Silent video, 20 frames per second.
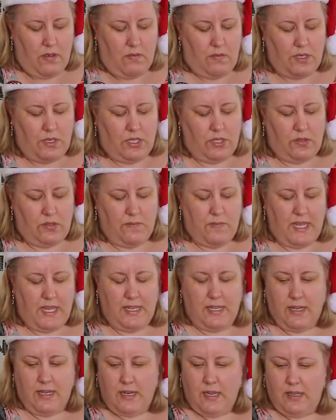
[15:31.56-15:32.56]
which should
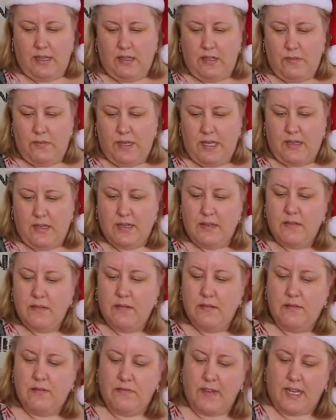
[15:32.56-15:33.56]
make it a little bit
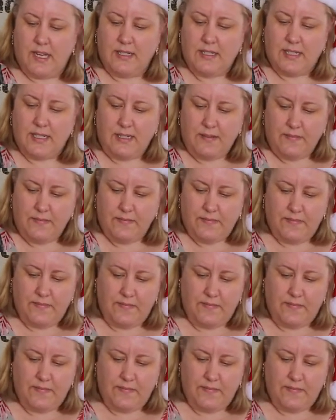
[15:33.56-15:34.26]
faster.